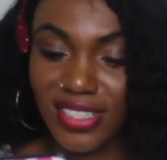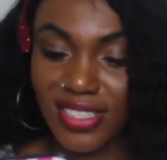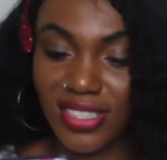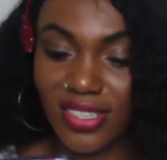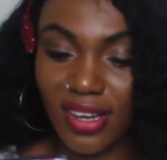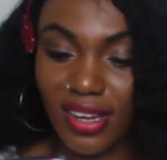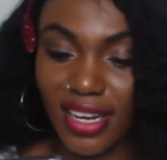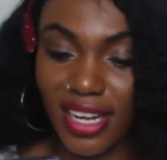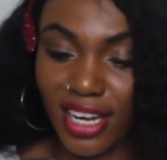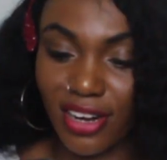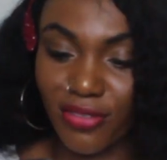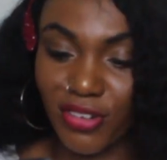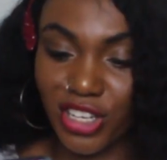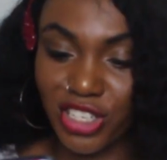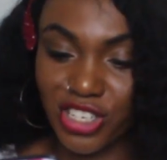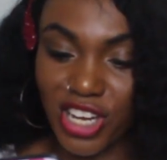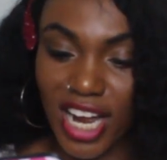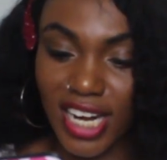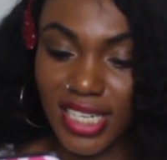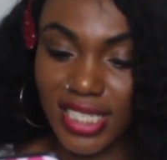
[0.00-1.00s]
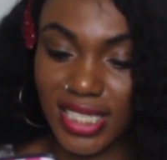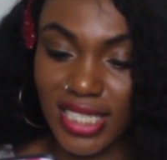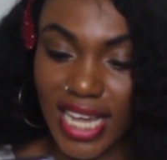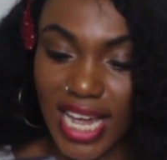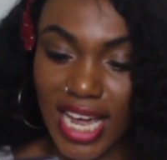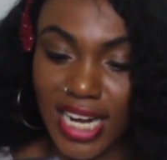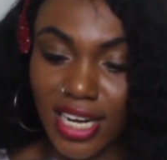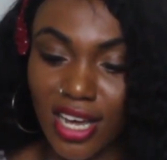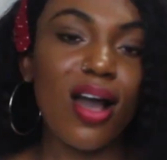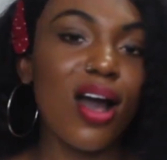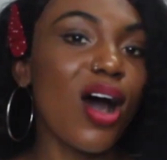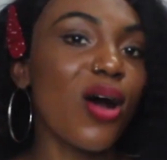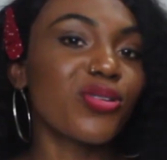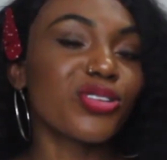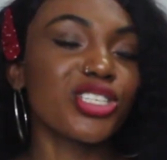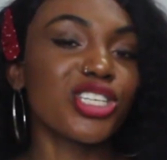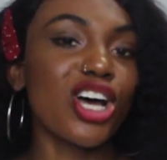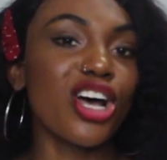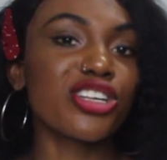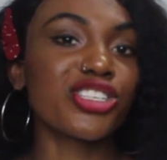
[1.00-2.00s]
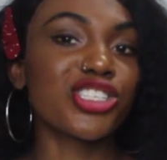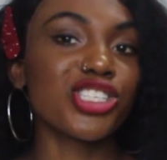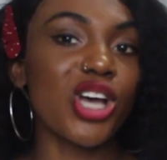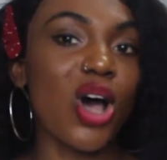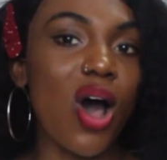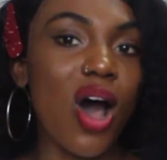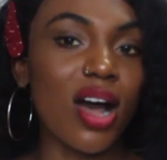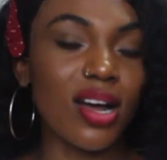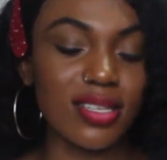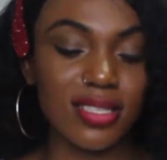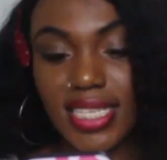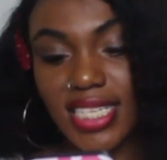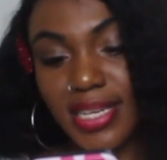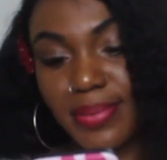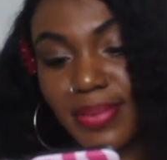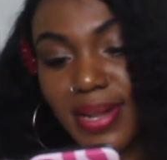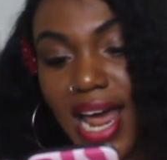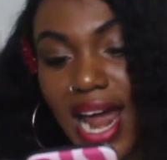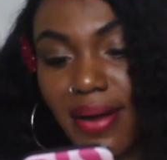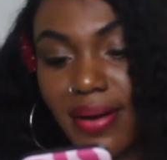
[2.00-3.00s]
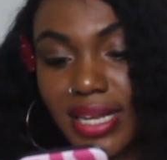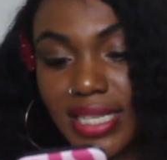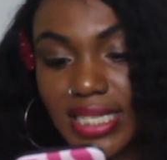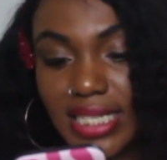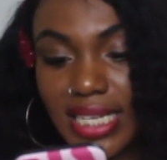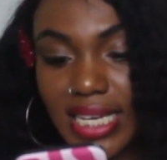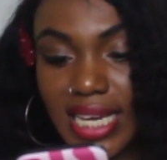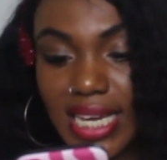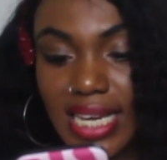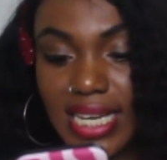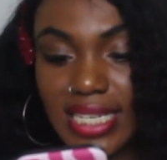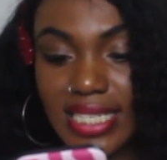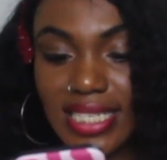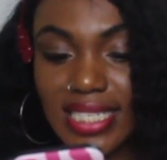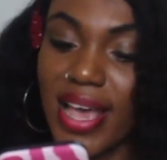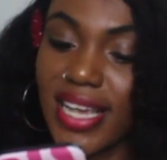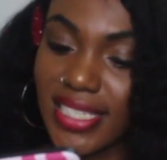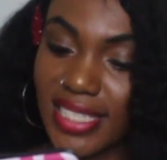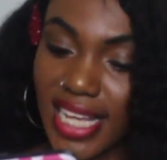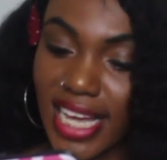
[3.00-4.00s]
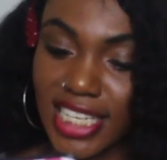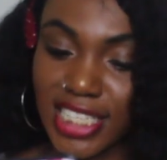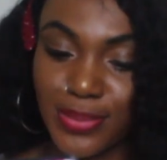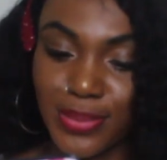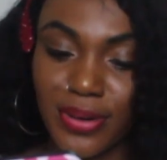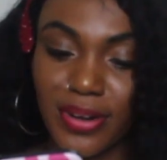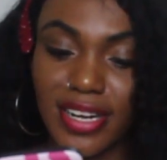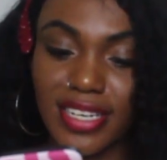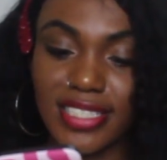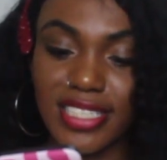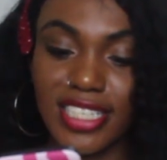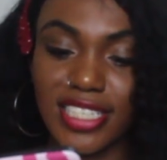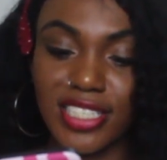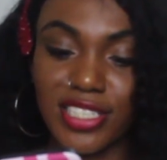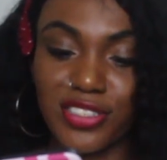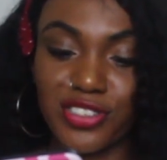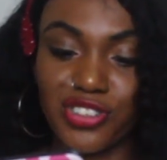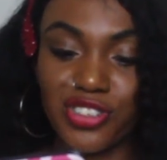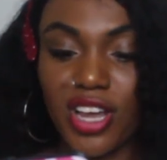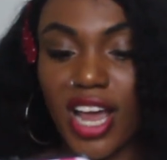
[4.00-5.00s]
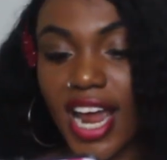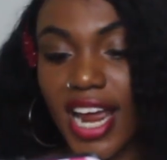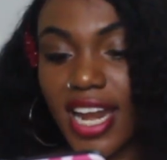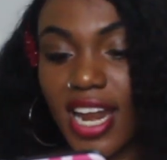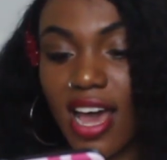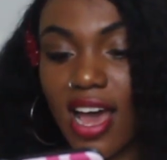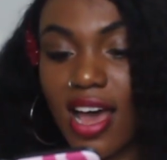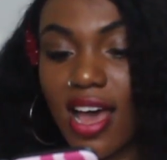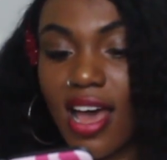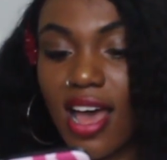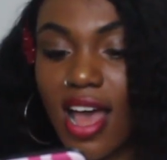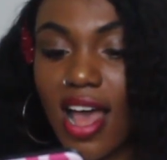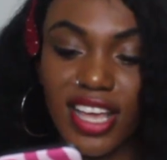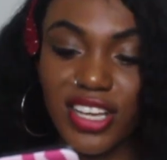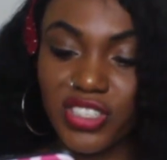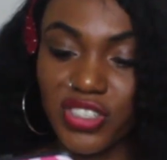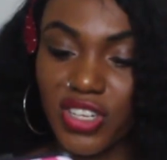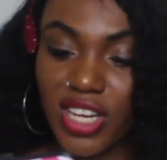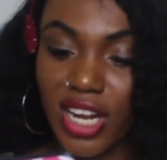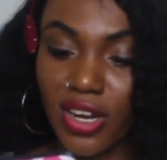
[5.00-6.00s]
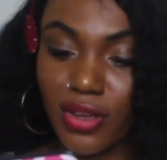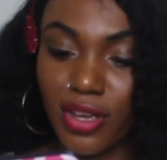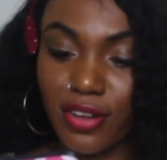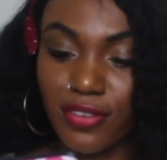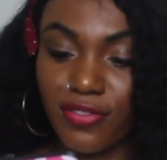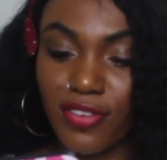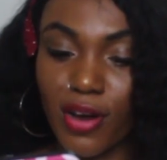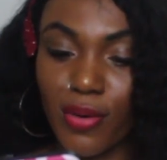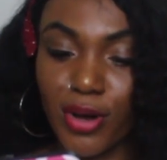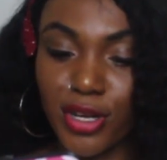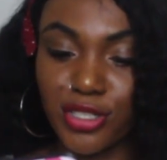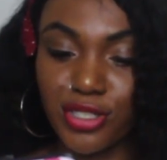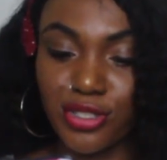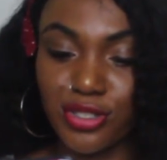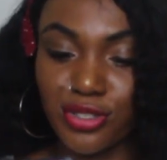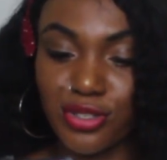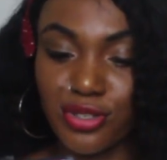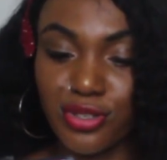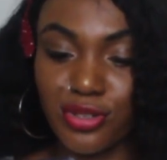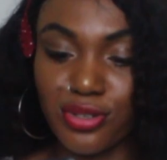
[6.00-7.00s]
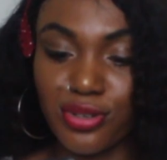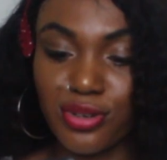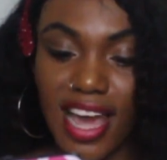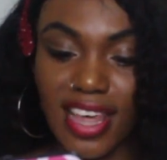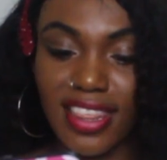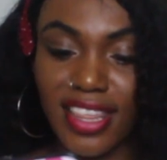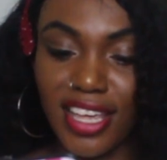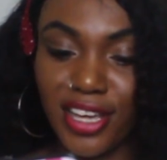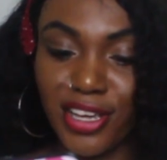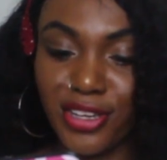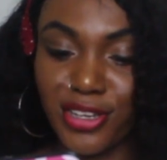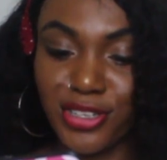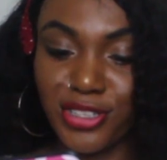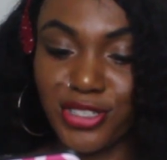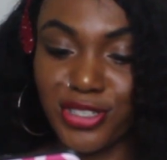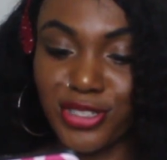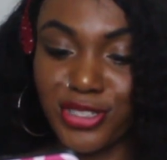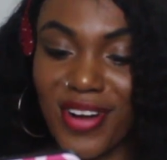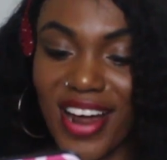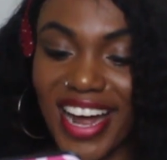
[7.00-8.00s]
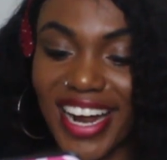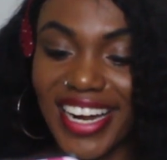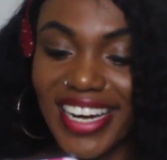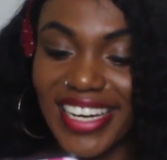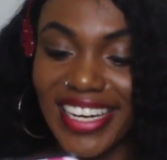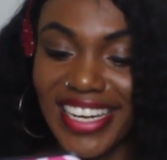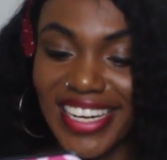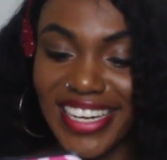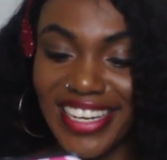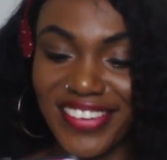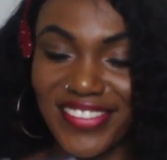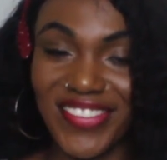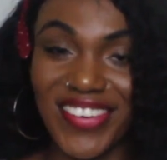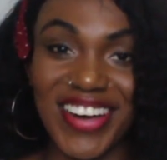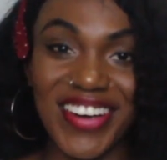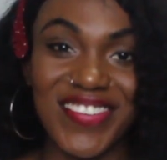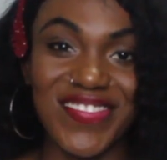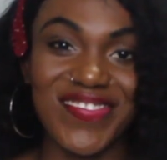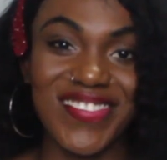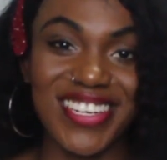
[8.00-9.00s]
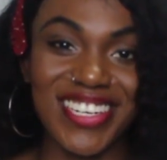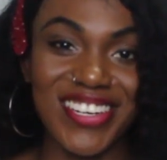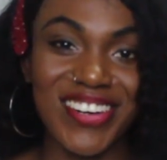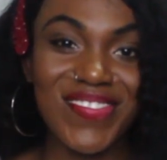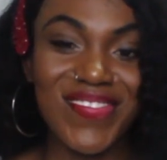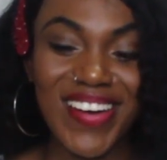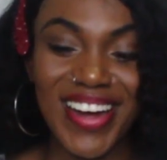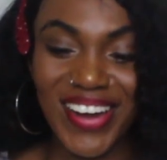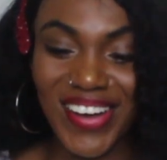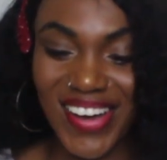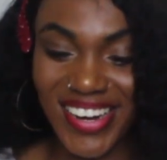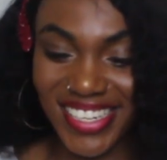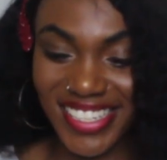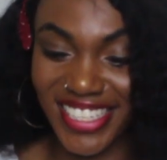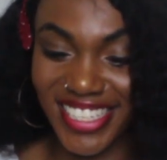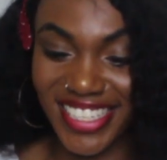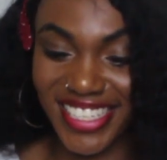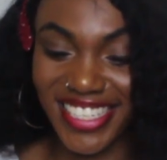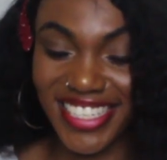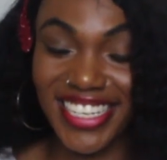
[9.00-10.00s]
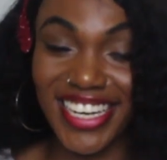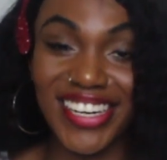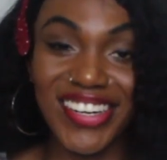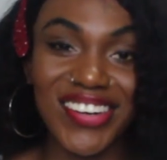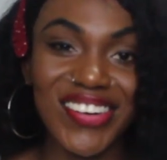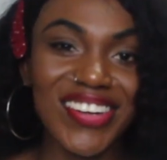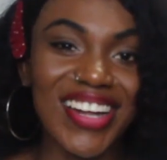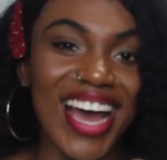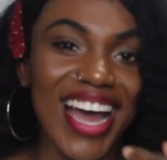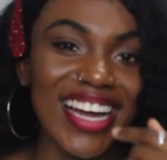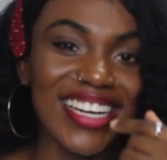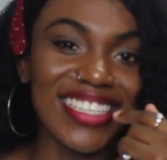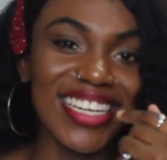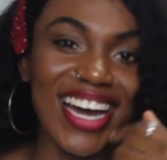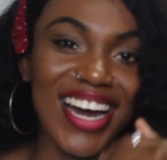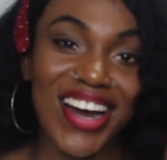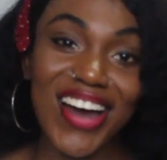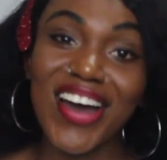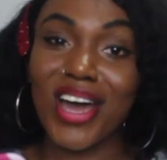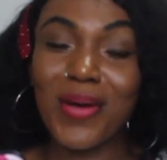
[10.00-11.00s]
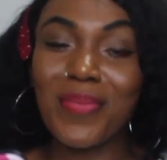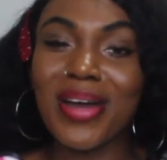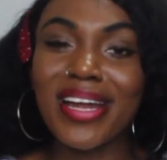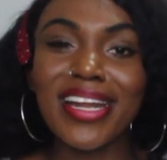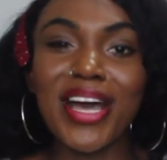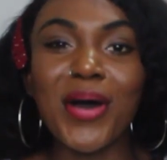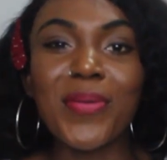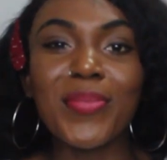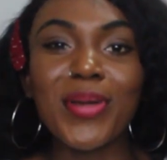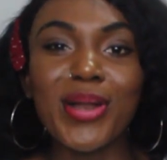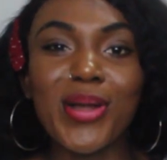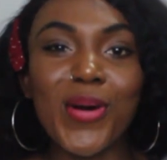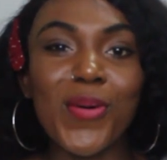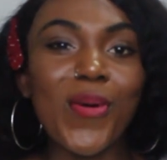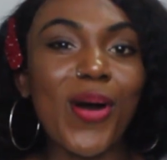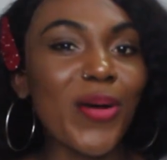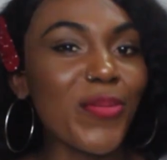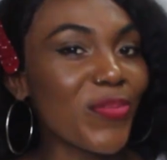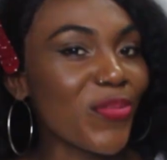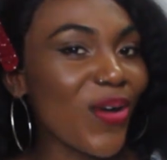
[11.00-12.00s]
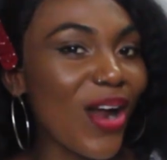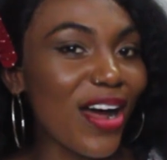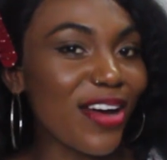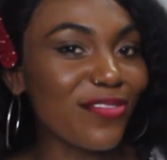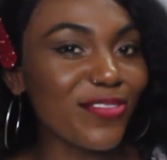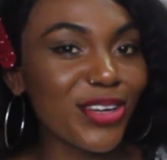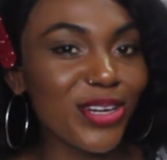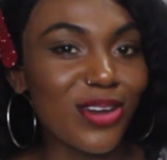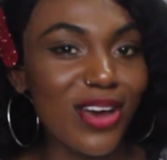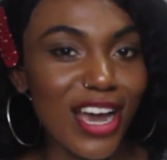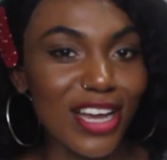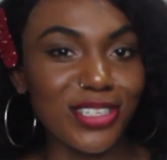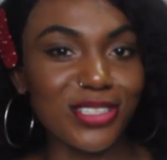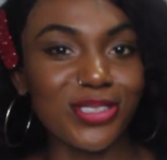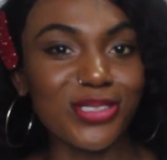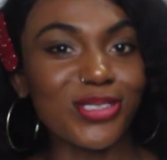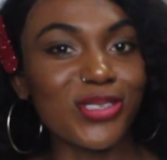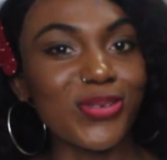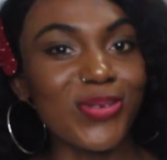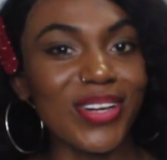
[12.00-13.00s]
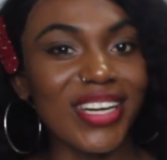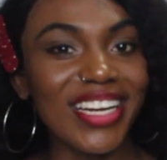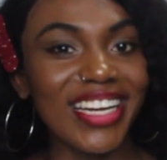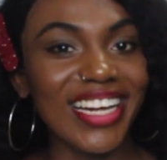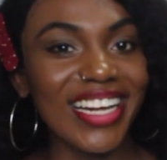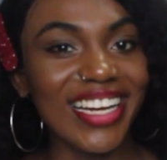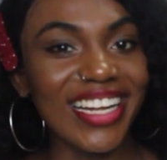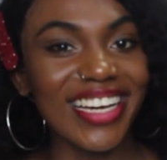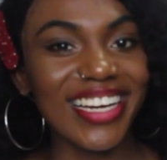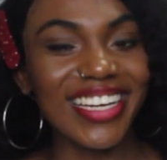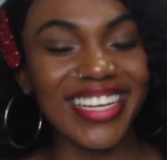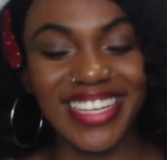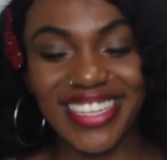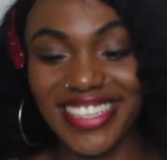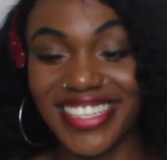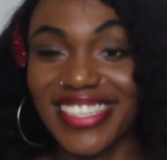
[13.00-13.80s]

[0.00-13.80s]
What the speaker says: Sonic Richard said, culture shocks, similarities, best experiences in China, things you are looking forward to. I think you should prank Lily for a video. Oh my god, this is a good idea. Comment down below what prank video I should do with Lily.